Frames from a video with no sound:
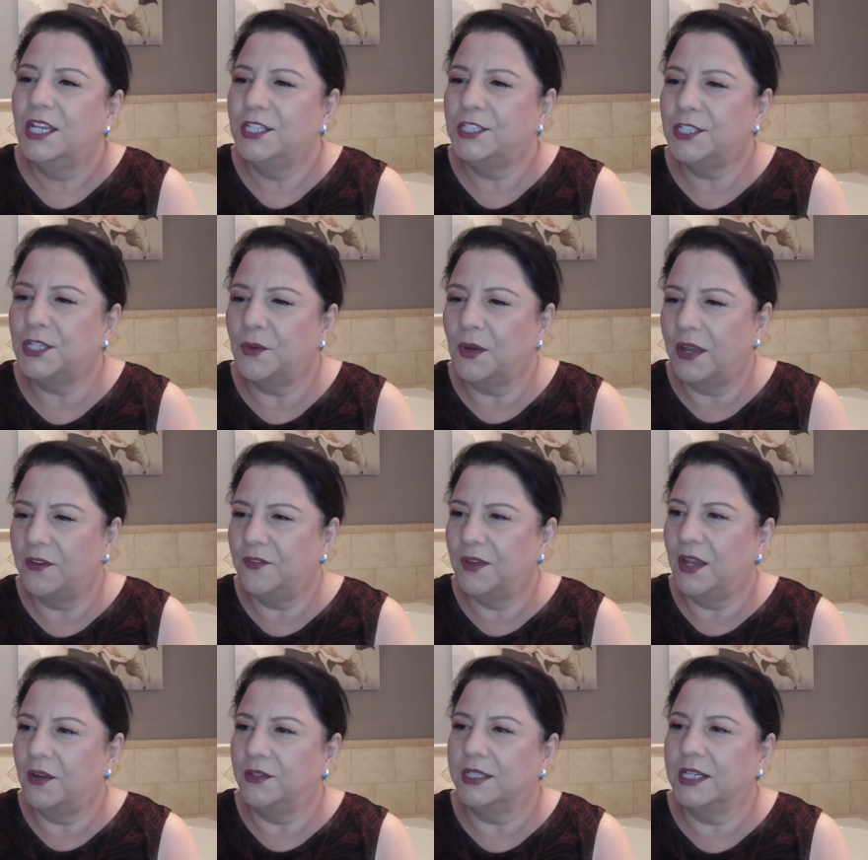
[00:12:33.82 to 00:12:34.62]
So I
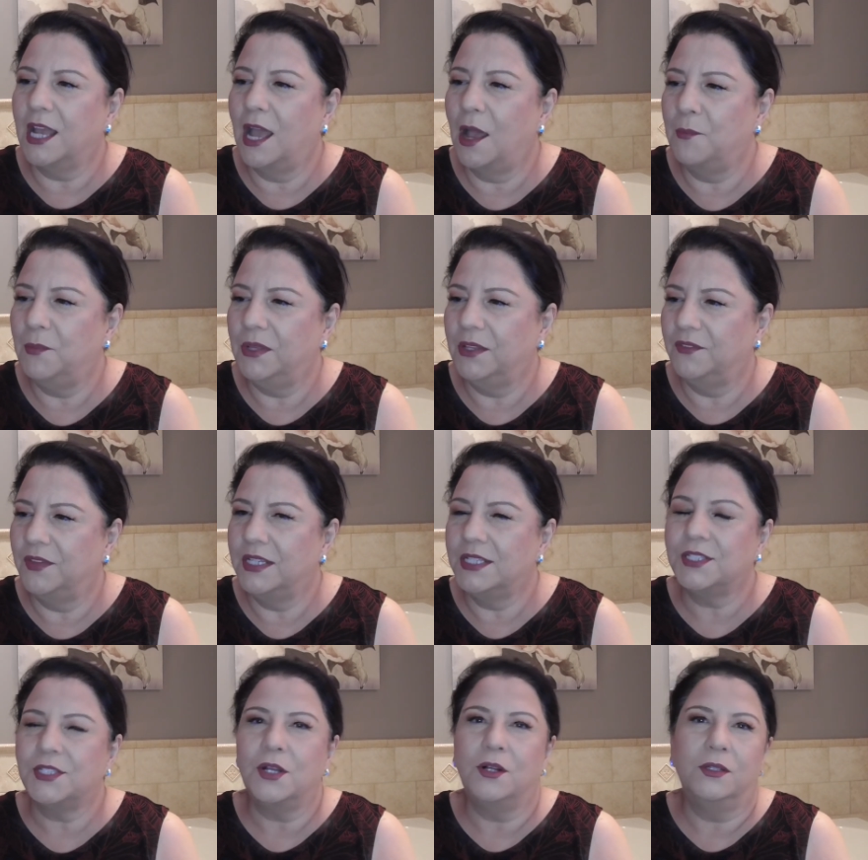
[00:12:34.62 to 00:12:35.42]
found a couple of
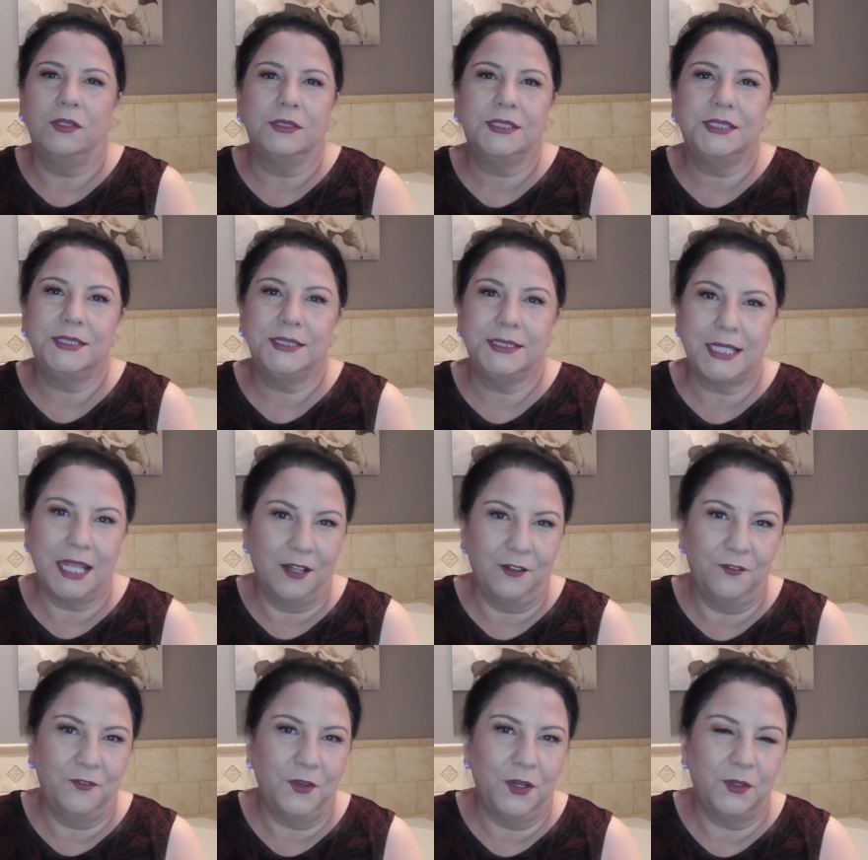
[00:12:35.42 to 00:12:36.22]
his old
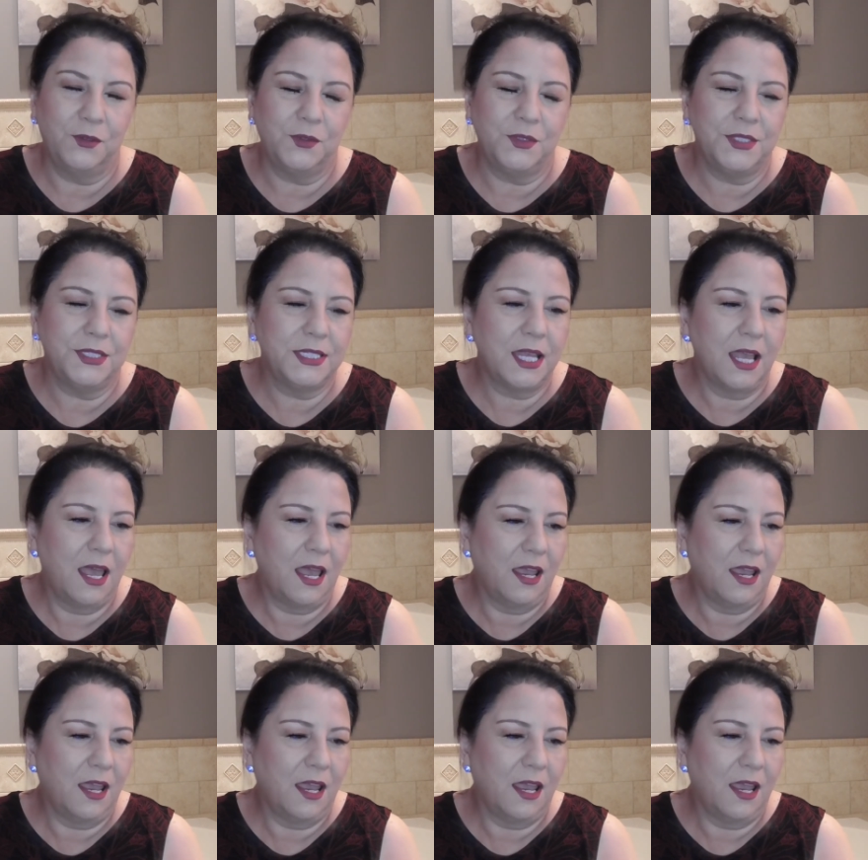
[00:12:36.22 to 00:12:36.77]
cell phones.